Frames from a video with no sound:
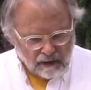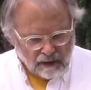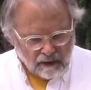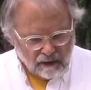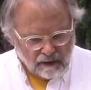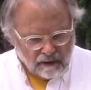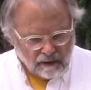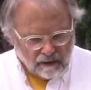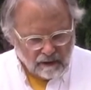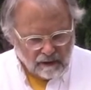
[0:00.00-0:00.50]

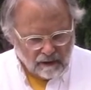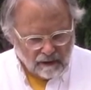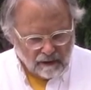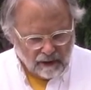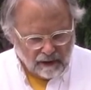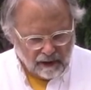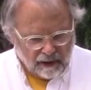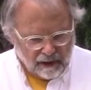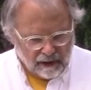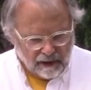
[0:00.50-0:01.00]
"Oh,
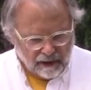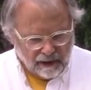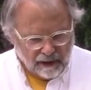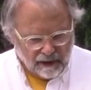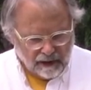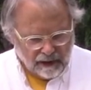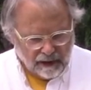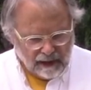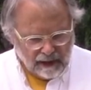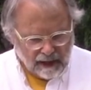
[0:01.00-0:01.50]

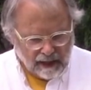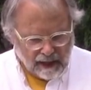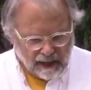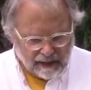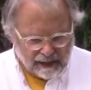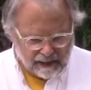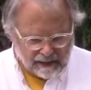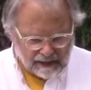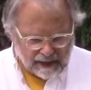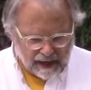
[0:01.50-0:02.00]

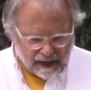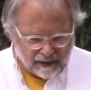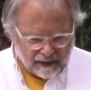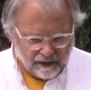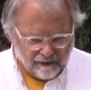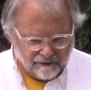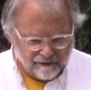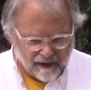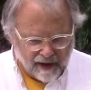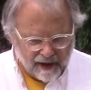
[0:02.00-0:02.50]
not
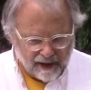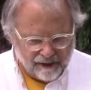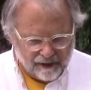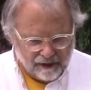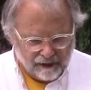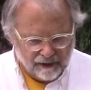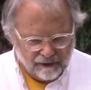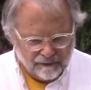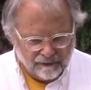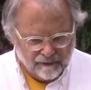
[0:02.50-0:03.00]
exactly,
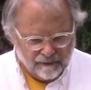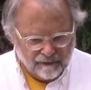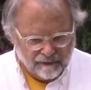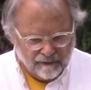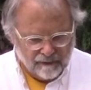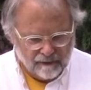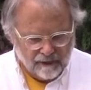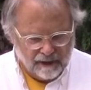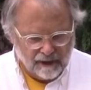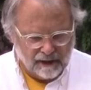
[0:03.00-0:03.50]
father,"
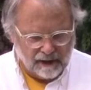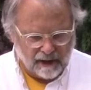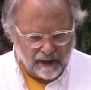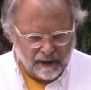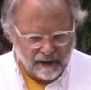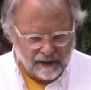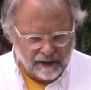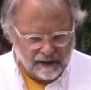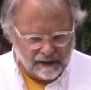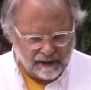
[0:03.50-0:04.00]

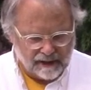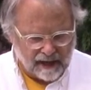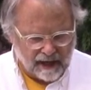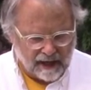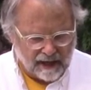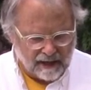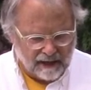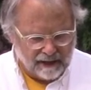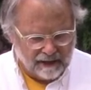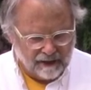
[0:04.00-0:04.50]
Gedaliah
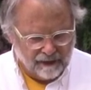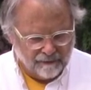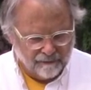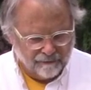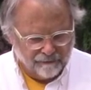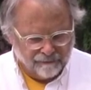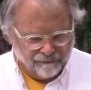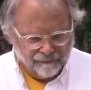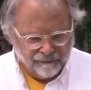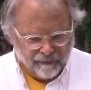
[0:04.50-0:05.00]
sighed.
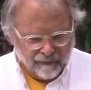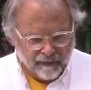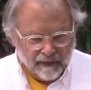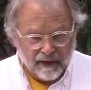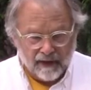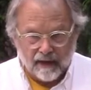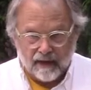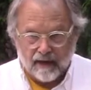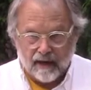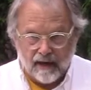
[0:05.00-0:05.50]

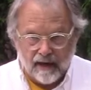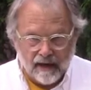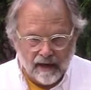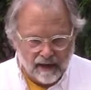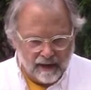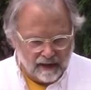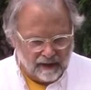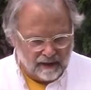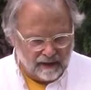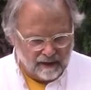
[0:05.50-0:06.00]
"The
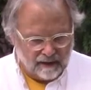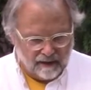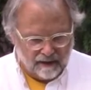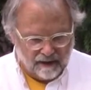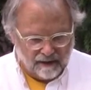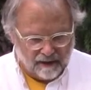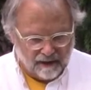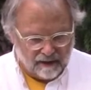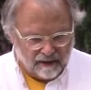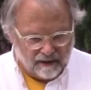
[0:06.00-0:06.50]
king
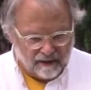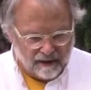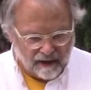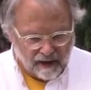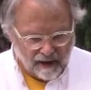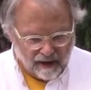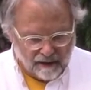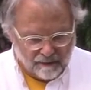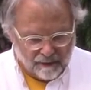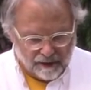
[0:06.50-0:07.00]
didn't think
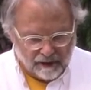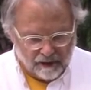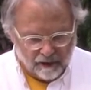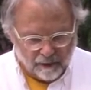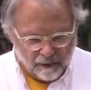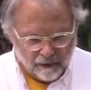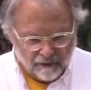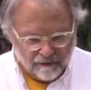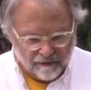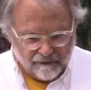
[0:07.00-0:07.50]

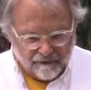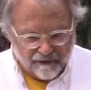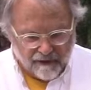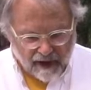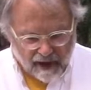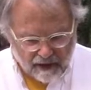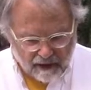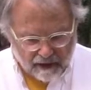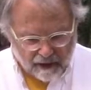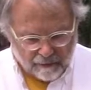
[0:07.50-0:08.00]
diamonds were
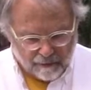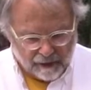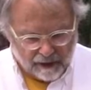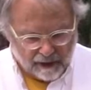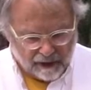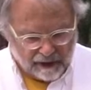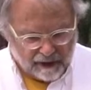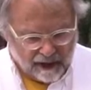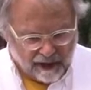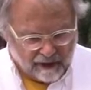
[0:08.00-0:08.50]

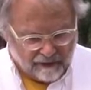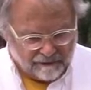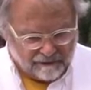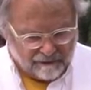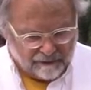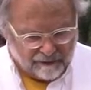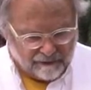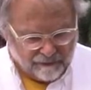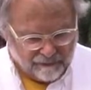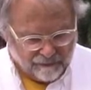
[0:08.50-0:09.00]
valuable
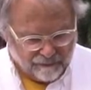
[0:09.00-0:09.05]
enough."